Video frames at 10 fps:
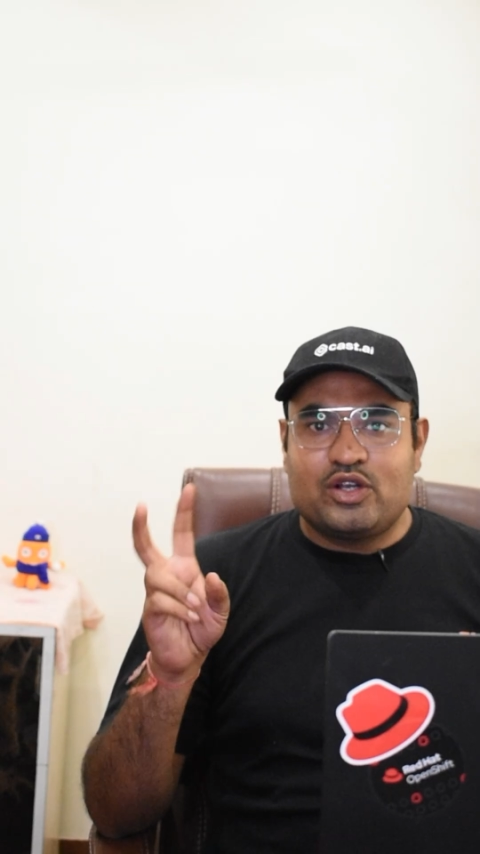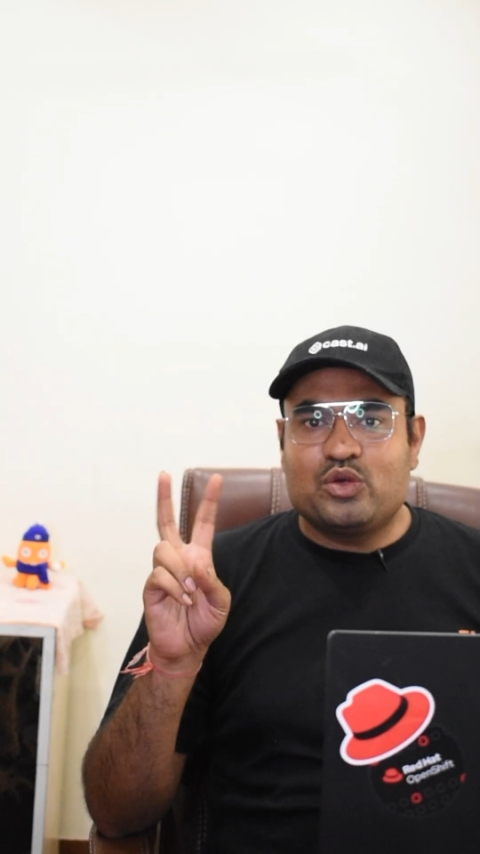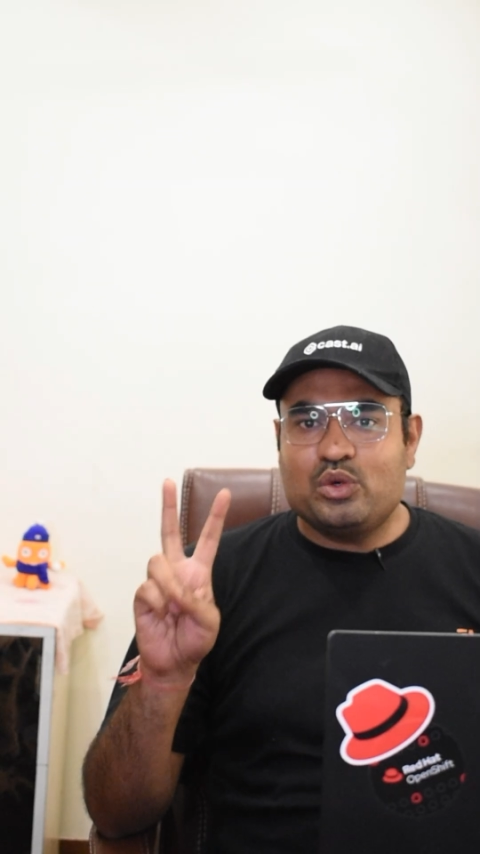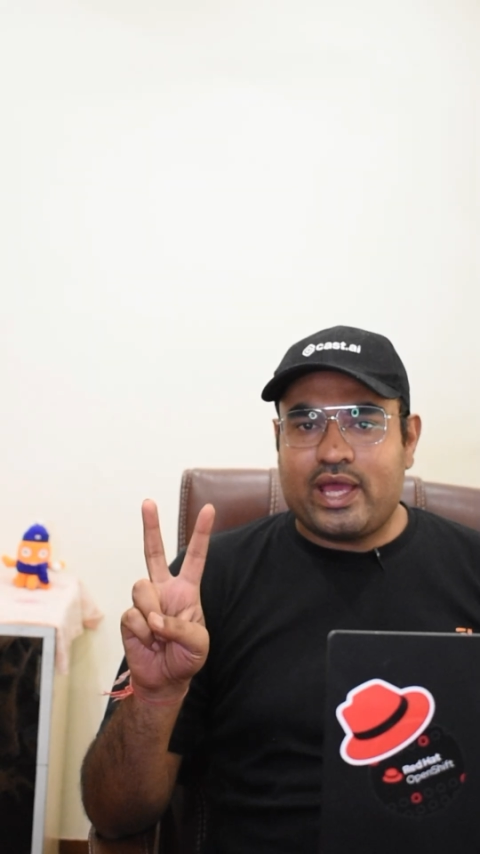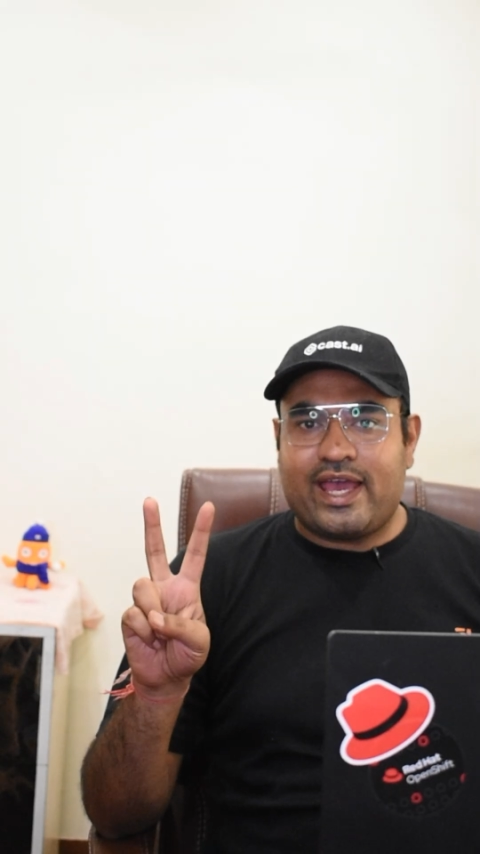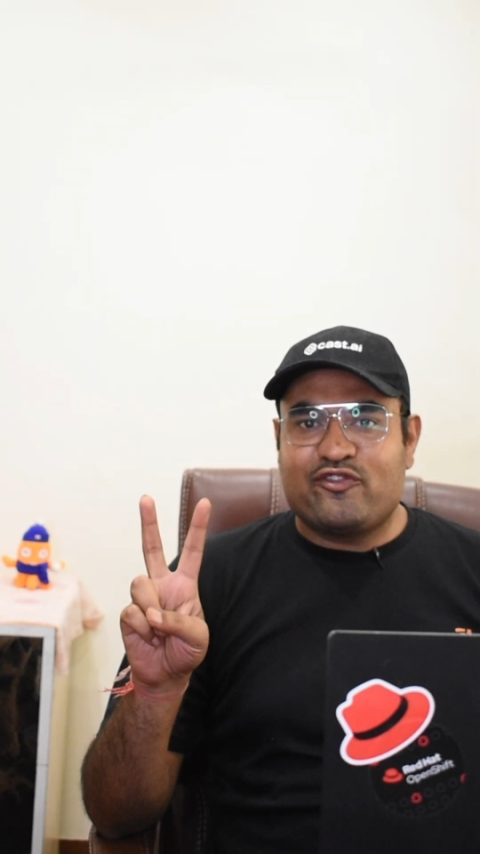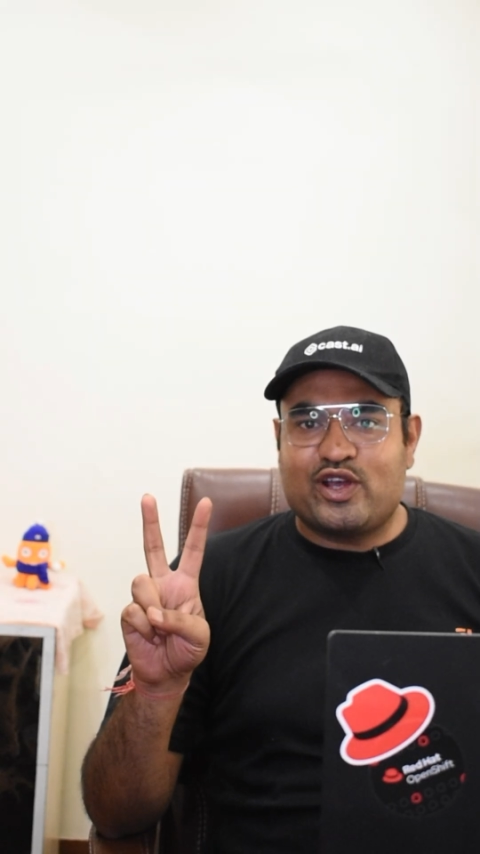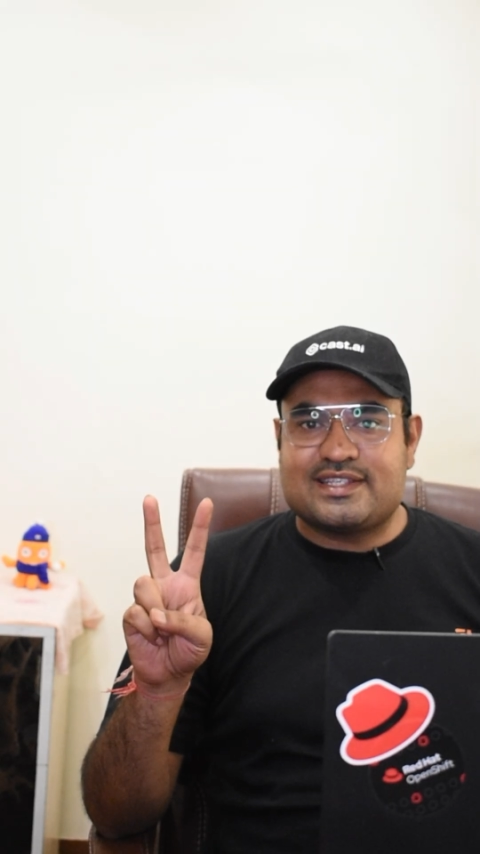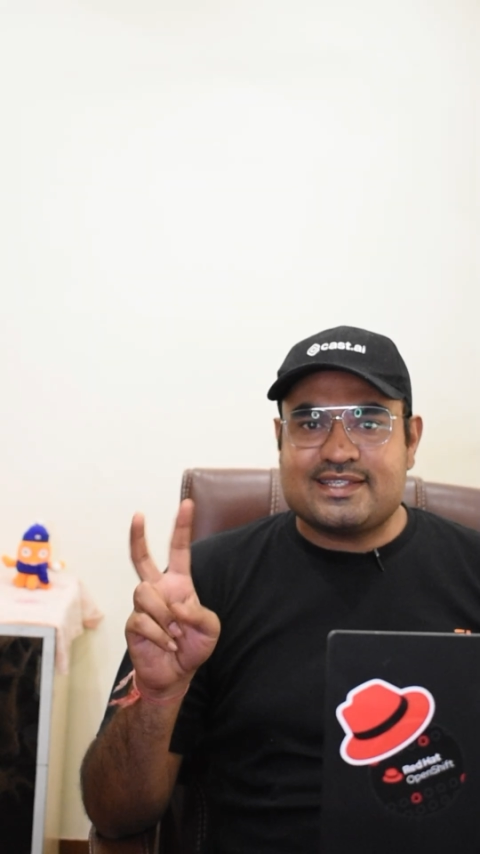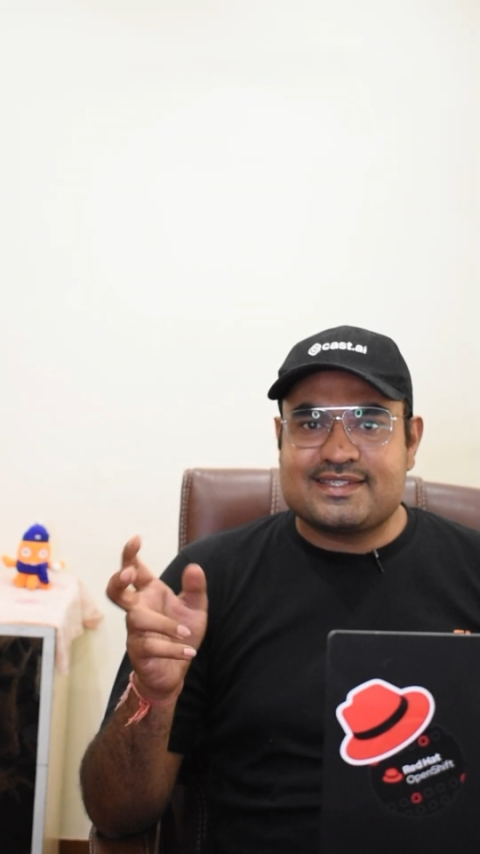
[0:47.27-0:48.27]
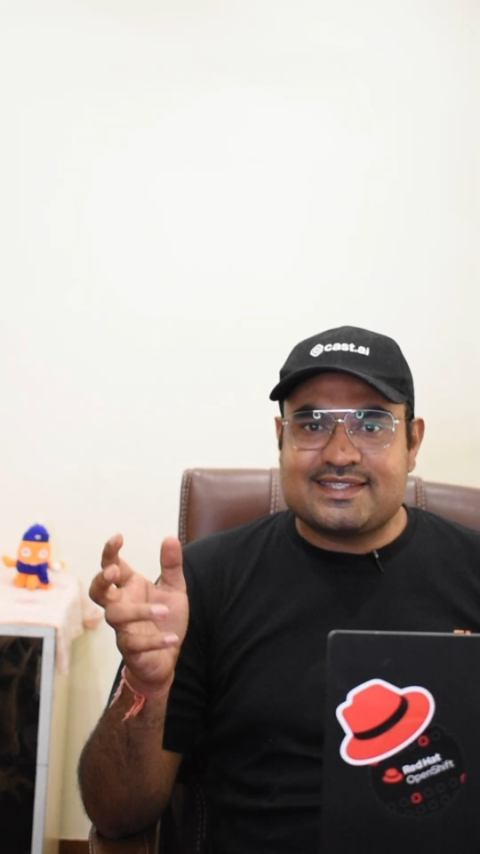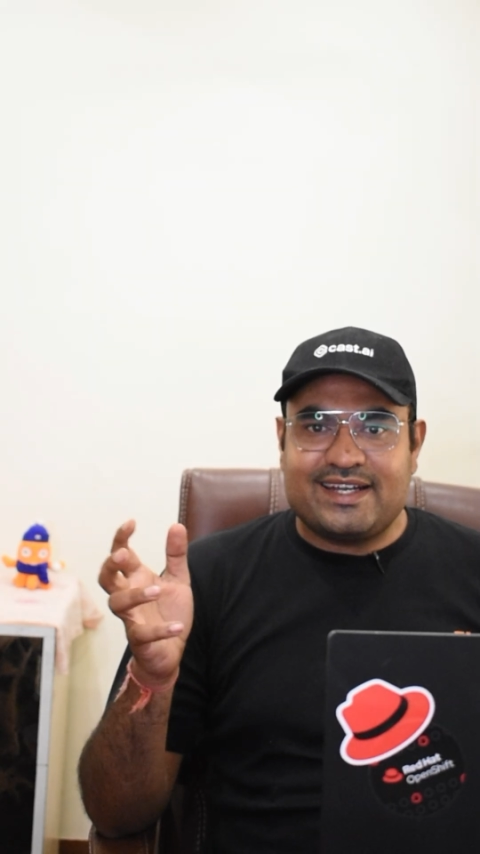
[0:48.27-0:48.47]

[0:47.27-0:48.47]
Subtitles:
AI voices sit down